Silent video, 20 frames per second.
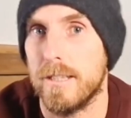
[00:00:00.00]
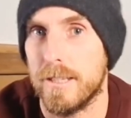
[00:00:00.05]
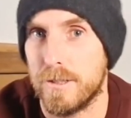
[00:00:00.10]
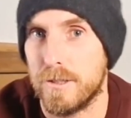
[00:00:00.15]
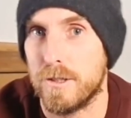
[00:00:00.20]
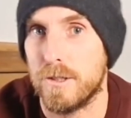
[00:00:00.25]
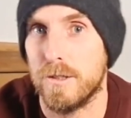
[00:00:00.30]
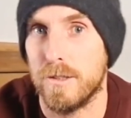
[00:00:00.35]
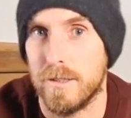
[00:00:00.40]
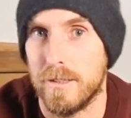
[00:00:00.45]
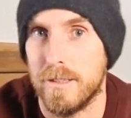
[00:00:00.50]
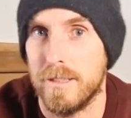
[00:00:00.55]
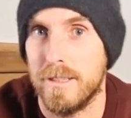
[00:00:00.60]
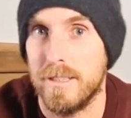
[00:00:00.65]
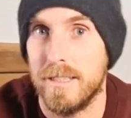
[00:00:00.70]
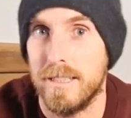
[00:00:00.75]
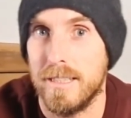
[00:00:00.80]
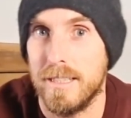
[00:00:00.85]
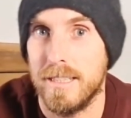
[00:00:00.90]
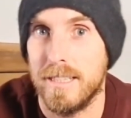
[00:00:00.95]
This could
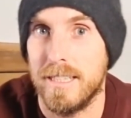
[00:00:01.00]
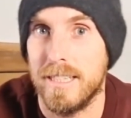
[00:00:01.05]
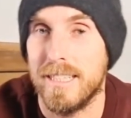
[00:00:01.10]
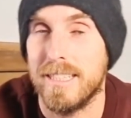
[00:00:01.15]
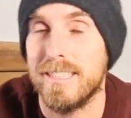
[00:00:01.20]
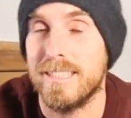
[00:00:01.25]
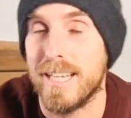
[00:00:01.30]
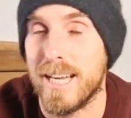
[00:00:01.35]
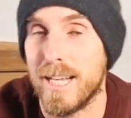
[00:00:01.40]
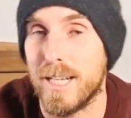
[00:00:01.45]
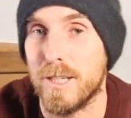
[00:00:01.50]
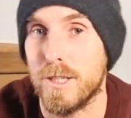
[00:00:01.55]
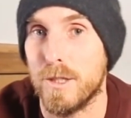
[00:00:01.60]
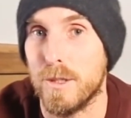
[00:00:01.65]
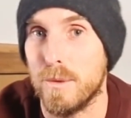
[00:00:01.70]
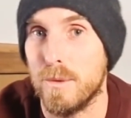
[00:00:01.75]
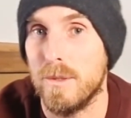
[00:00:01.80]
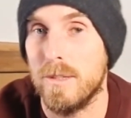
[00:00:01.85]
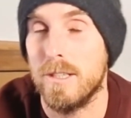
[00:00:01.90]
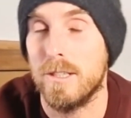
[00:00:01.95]
tell
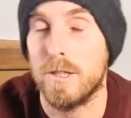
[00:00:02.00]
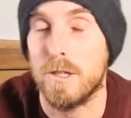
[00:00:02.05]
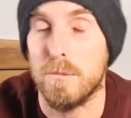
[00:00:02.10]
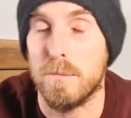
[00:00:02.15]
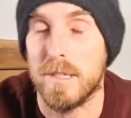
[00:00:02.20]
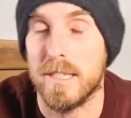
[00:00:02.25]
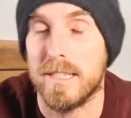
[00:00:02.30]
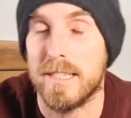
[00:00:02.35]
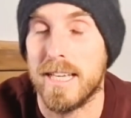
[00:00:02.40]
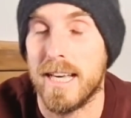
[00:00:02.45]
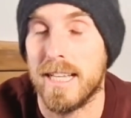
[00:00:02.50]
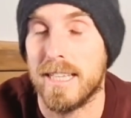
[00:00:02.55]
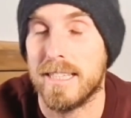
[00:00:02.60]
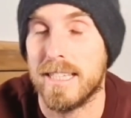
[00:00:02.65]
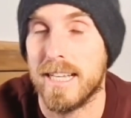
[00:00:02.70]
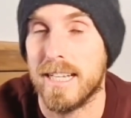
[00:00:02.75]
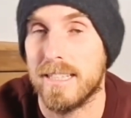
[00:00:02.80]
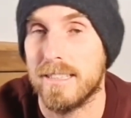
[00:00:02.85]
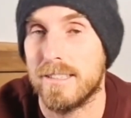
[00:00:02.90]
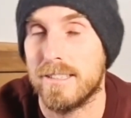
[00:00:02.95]
you, could be a
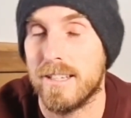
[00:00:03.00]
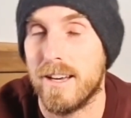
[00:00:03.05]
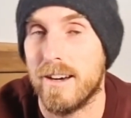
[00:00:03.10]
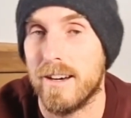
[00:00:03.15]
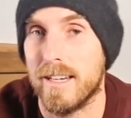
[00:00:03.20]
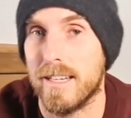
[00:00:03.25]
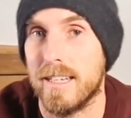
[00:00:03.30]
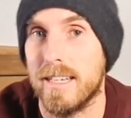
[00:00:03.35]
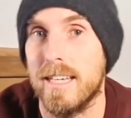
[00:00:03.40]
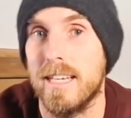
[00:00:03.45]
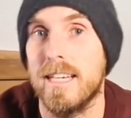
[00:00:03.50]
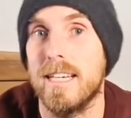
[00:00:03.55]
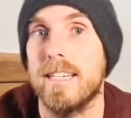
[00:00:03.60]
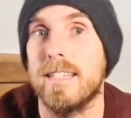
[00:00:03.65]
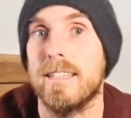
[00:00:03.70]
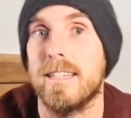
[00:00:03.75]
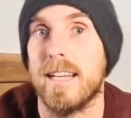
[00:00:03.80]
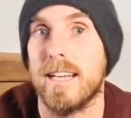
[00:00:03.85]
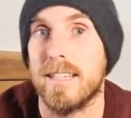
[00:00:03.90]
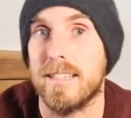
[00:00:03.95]
telltale sign
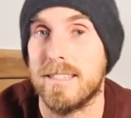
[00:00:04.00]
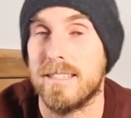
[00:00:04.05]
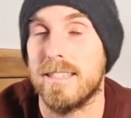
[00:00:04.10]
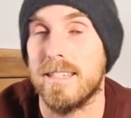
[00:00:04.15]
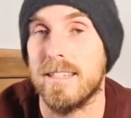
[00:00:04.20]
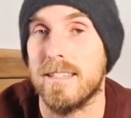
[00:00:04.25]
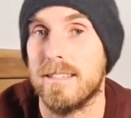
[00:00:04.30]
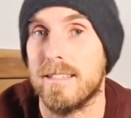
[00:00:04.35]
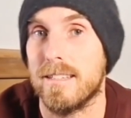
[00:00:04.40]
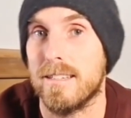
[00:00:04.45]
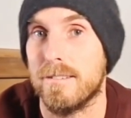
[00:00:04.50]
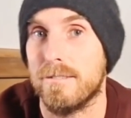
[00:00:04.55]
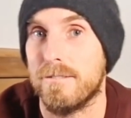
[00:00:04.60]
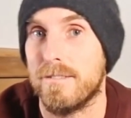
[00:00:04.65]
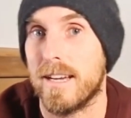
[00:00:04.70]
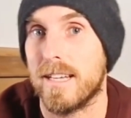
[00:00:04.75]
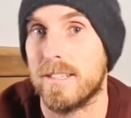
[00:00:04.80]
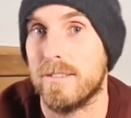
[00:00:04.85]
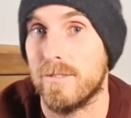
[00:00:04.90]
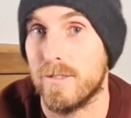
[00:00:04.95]
that it's seasonal
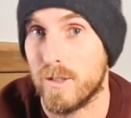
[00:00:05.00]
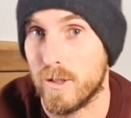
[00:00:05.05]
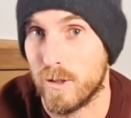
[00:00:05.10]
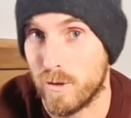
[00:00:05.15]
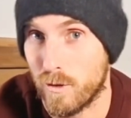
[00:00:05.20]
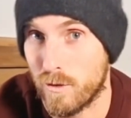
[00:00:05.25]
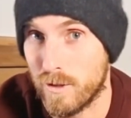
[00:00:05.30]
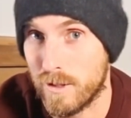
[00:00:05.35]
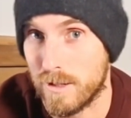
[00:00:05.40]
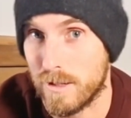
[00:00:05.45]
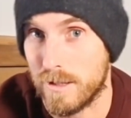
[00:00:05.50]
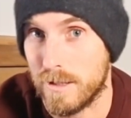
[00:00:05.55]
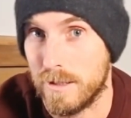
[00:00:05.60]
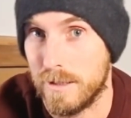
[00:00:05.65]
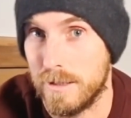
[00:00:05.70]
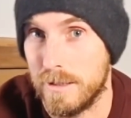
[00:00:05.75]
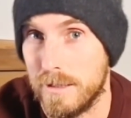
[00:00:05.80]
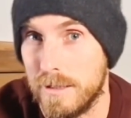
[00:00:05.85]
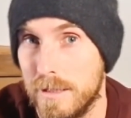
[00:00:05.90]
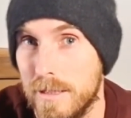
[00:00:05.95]
affective disorder.
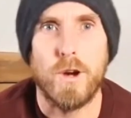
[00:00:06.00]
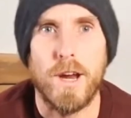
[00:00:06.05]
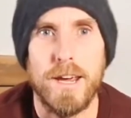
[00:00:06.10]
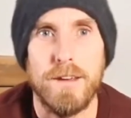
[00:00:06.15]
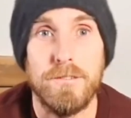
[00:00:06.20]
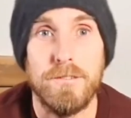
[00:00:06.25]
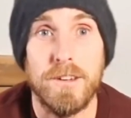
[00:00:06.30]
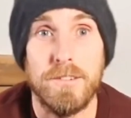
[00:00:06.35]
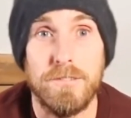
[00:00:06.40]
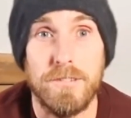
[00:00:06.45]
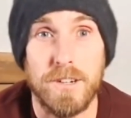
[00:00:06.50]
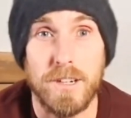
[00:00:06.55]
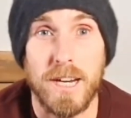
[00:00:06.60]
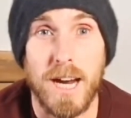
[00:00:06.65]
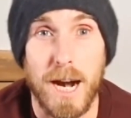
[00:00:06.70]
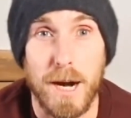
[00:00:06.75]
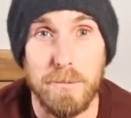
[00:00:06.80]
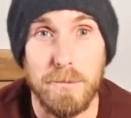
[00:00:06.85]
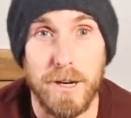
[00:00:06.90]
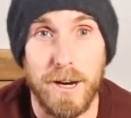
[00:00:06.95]
Craving for
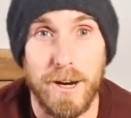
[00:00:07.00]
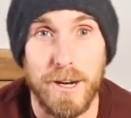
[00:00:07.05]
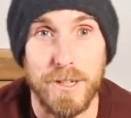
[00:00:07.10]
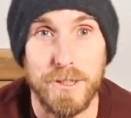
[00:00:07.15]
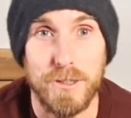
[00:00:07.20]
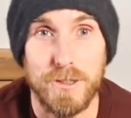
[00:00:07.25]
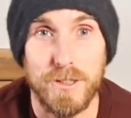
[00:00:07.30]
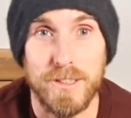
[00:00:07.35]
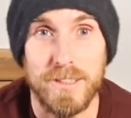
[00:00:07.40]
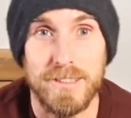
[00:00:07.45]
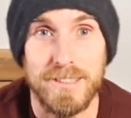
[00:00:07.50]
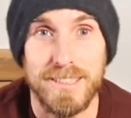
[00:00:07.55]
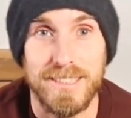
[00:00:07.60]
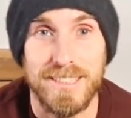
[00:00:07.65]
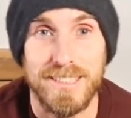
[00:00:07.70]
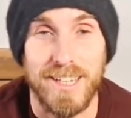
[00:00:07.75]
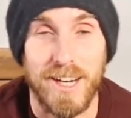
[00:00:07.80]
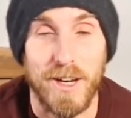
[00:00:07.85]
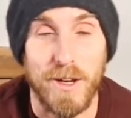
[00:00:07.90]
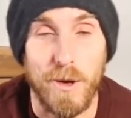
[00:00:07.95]
carbohydrates.
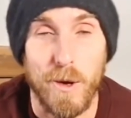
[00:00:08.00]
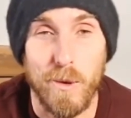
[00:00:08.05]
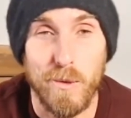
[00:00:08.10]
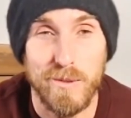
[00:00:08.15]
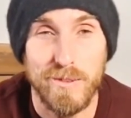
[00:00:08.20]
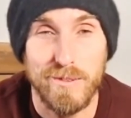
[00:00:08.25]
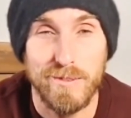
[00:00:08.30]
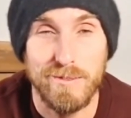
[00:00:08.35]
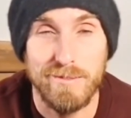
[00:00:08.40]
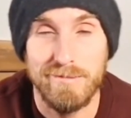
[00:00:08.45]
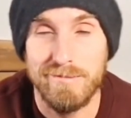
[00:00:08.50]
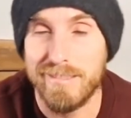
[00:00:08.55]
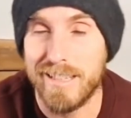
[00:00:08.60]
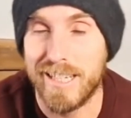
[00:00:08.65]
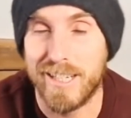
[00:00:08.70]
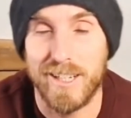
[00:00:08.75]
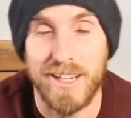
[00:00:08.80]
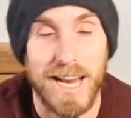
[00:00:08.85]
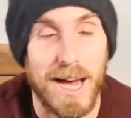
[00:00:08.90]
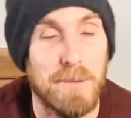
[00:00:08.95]
I know
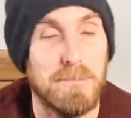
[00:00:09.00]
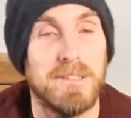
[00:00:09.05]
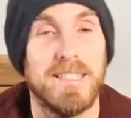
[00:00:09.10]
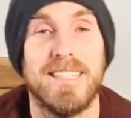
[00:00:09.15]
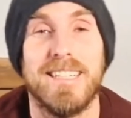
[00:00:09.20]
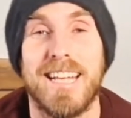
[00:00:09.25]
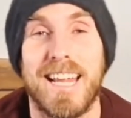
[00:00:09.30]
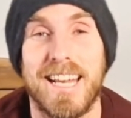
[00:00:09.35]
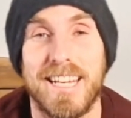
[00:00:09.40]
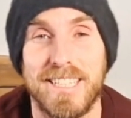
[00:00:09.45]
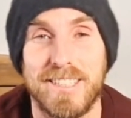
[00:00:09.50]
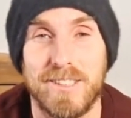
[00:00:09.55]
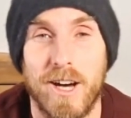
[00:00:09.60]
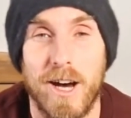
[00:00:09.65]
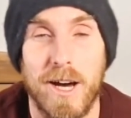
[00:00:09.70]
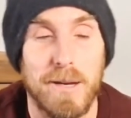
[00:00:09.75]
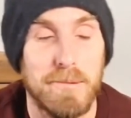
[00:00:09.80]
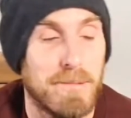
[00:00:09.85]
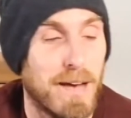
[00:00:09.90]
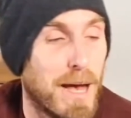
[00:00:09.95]
it could happen at any
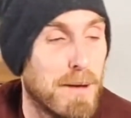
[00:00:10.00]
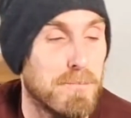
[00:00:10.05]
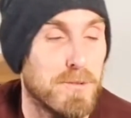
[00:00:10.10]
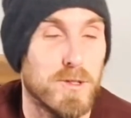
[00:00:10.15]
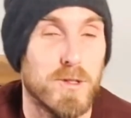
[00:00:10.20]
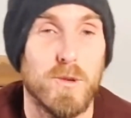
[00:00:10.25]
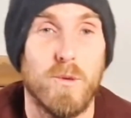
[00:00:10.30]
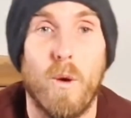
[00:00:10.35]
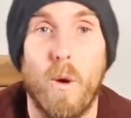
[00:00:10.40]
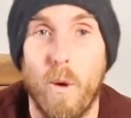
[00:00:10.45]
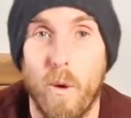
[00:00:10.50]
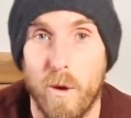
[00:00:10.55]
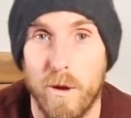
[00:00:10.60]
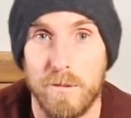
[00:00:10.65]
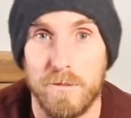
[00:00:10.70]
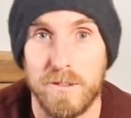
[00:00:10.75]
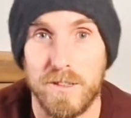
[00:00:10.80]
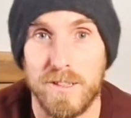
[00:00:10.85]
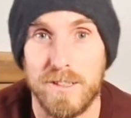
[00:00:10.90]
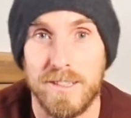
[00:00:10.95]
time, happens to all
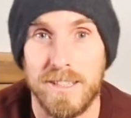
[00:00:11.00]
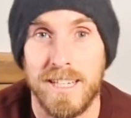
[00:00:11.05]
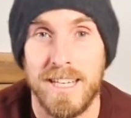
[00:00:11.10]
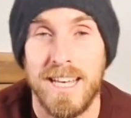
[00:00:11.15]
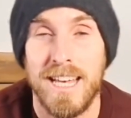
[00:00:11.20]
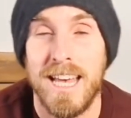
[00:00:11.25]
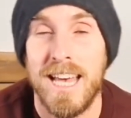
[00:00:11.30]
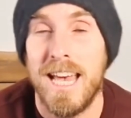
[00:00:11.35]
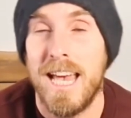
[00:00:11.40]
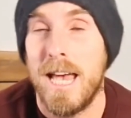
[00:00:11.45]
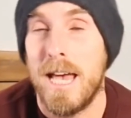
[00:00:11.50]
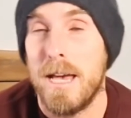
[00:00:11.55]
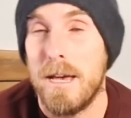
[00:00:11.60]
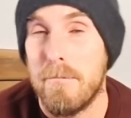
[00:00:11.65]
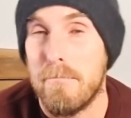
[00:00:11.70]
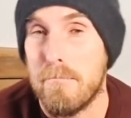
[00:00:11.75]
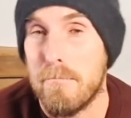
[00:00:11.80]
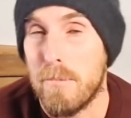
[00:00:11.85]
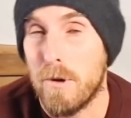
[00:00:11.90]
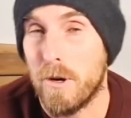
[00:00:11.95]
of us,
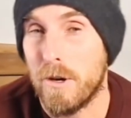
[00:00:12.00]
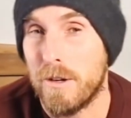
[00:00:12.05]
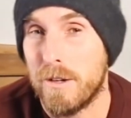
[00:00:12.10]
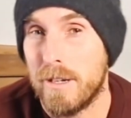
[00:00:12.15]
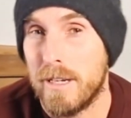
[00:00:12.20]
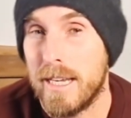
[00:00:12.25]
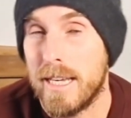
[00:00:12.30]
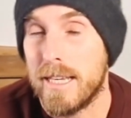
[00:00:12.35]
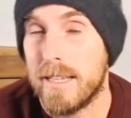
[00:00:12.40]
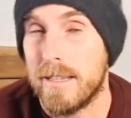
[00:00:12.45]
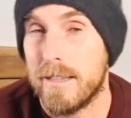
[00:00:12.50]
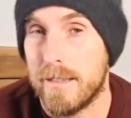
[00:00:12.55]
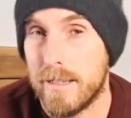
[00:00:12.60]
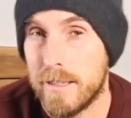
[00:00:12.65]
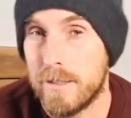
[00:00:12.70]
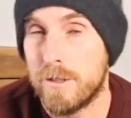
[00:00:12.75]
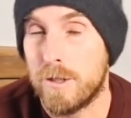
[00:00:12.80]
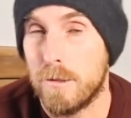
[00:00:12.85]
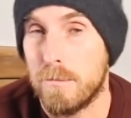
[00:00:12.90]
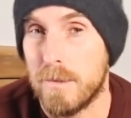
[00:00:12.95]
but
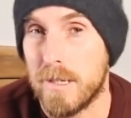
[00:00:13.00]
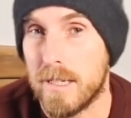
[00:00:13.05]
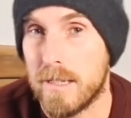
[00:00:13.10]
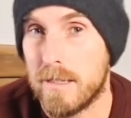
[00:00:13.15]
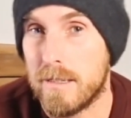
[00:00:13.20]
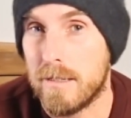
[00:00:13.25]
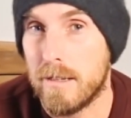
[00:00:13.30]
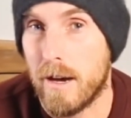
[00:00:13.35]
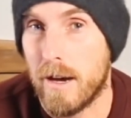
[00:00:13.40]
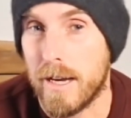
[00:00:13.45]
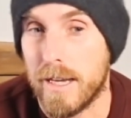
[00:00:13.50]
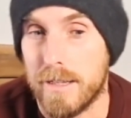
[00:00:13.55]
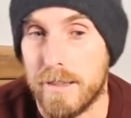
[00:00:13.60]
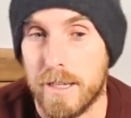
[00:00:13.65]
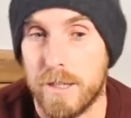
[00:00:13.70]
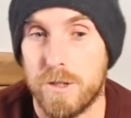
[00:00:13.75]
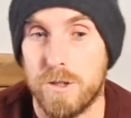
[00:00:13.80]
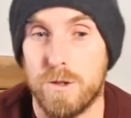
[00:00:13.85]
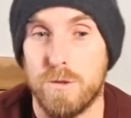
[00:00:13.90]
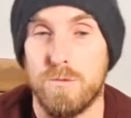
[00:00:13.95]
this could be a sign
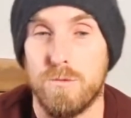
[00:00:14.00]
that you're